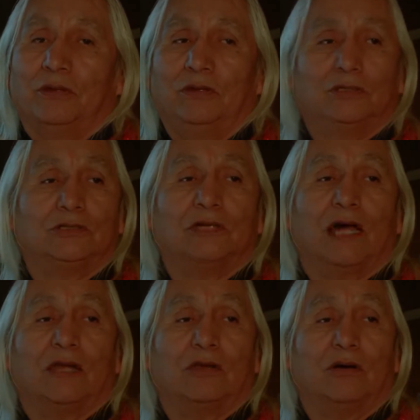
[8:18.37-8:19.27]
You do
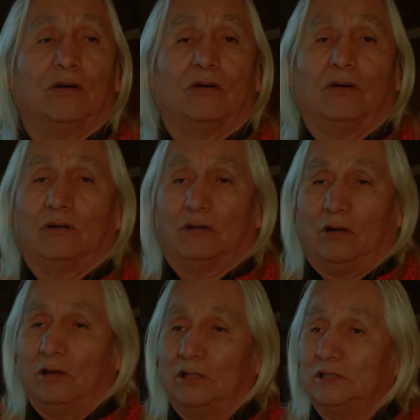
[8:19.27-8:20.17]
not know
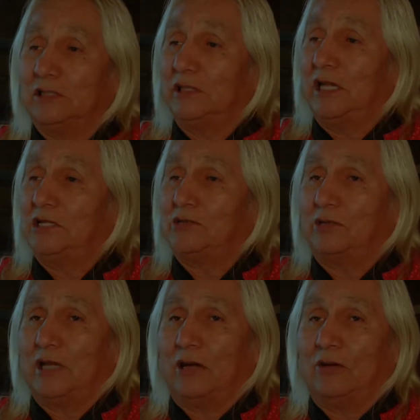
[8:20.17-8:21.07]
all of the danger
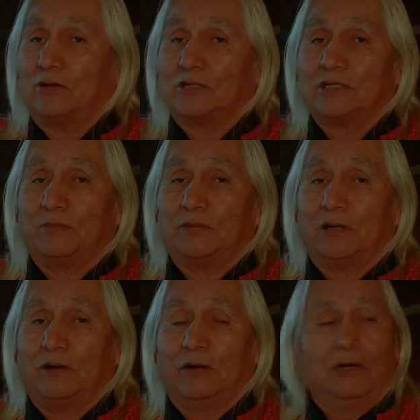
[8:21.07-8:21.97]
that lurks up there.